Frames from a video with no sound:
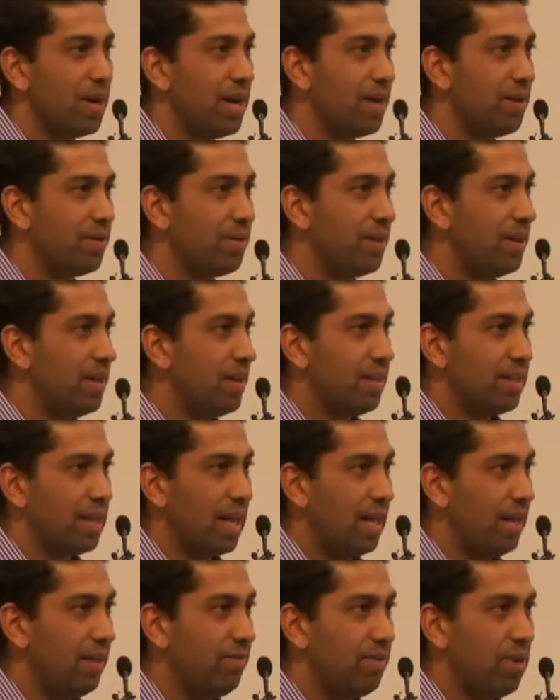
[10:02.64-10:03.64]
how
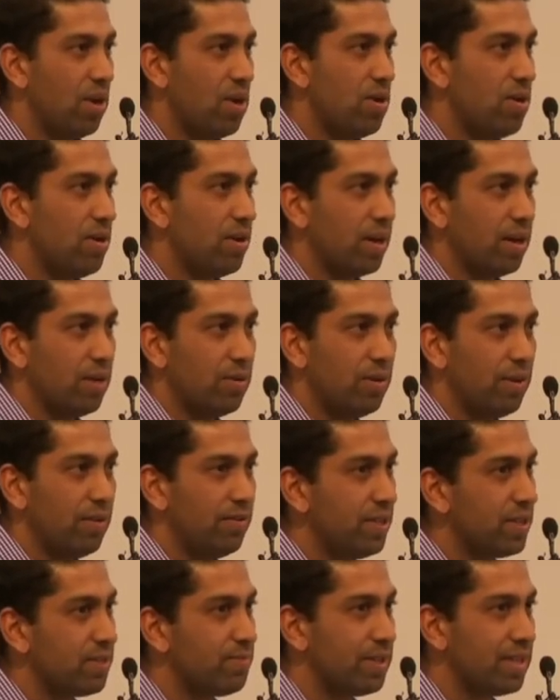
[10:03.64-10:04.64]
they lived long and all of
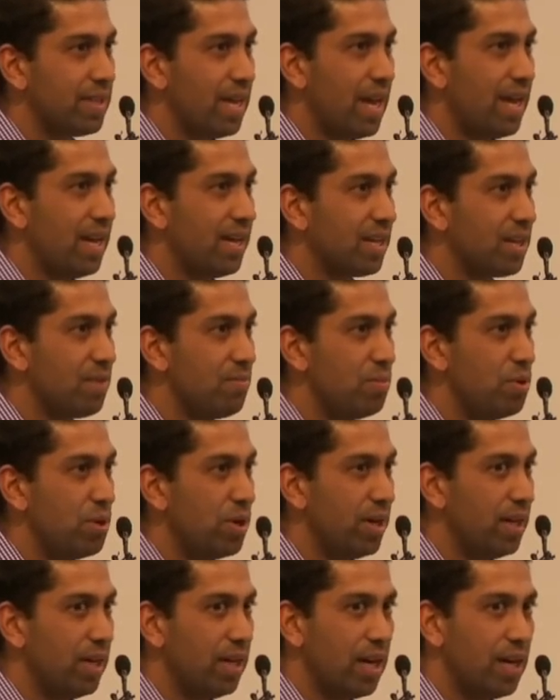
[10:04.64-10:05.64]
this, but they had a
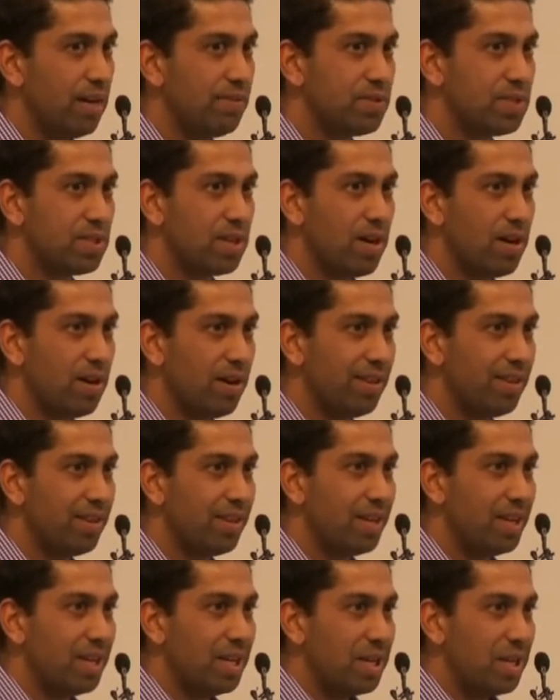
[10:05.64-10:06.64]
community lifestyle,
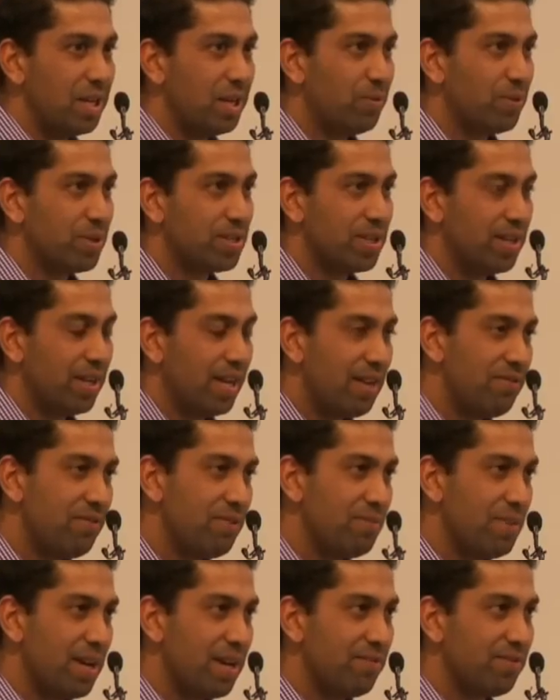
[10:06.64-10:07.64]
and it wasn't
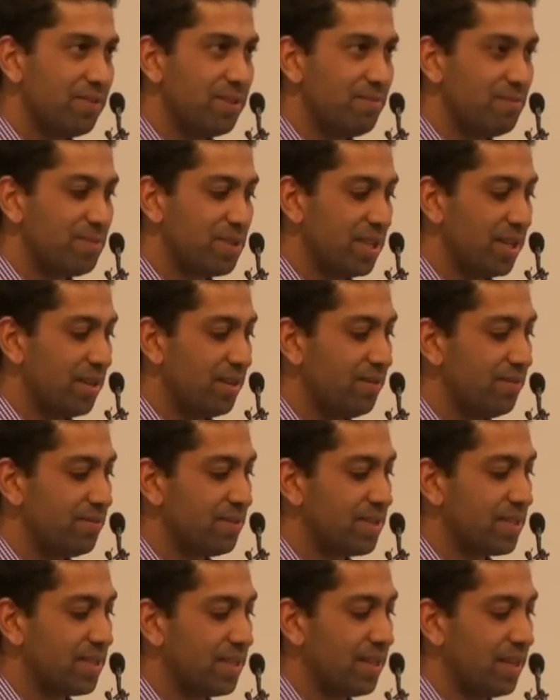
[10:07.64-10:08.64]
every man for
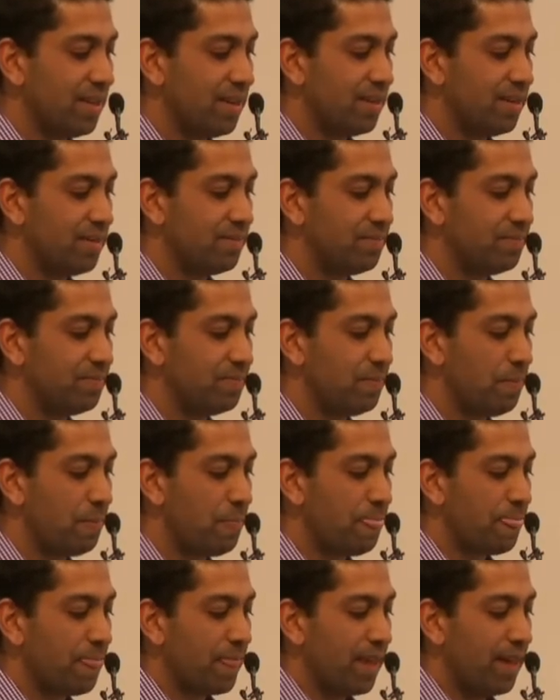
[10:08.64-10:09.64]
themselves. Um,
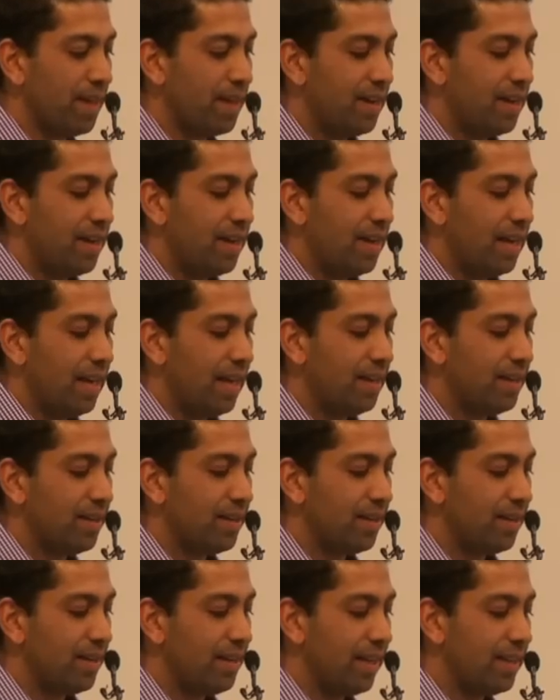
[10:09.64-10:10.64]

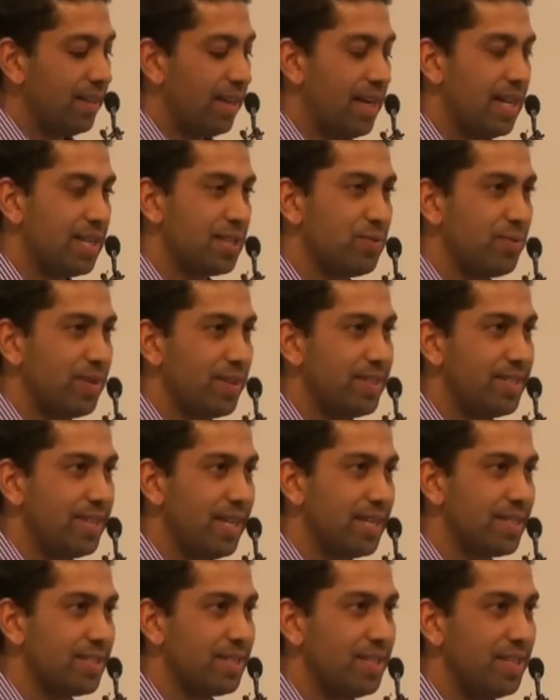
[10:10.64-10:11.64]
And yeah, the last one,
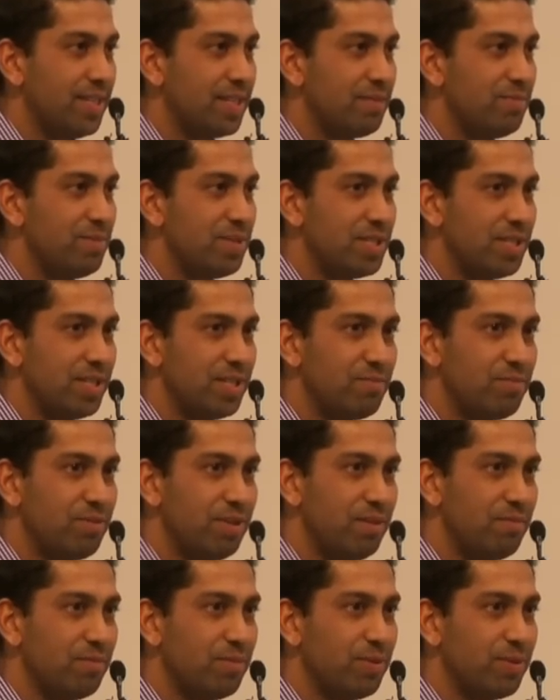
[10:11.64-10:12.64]
sex and intimacy, is
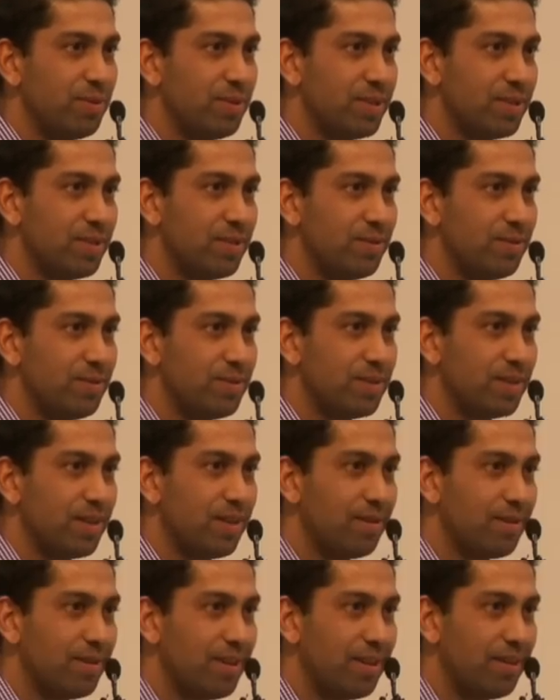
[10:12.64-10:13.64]
pretty important too.
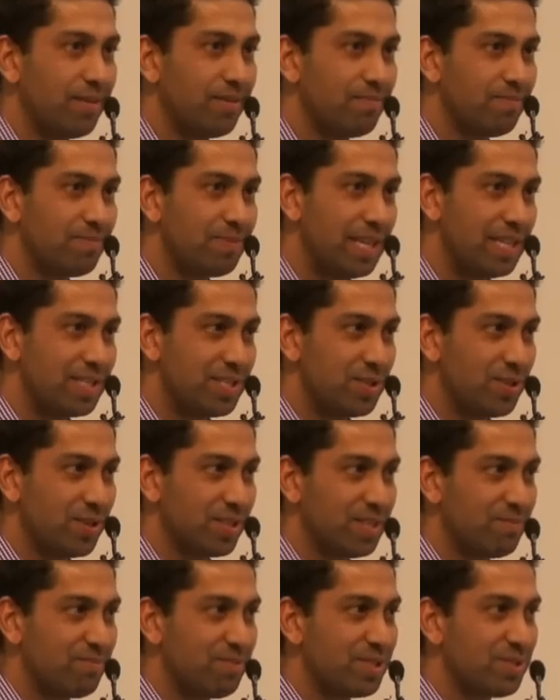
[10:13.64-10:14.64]
So, you know, there's a
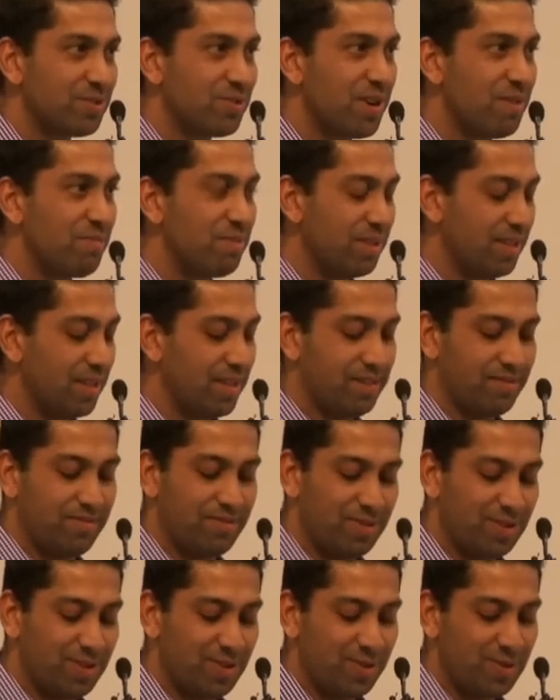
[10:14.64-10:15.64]
doctor prescribing that
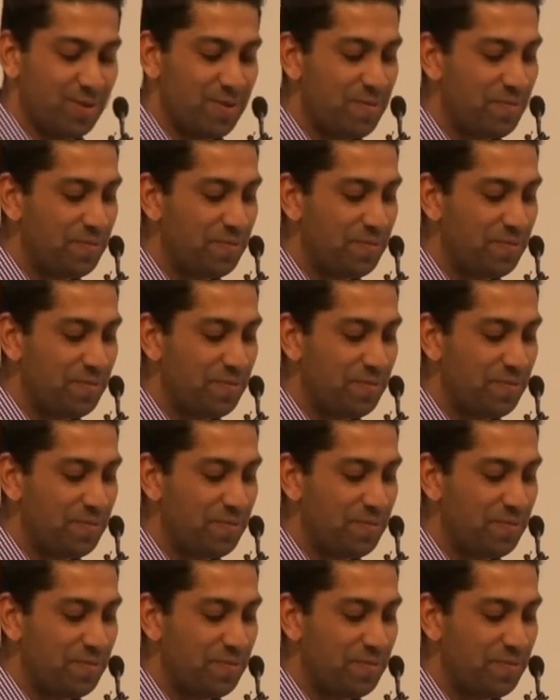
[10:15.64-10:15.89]
for you.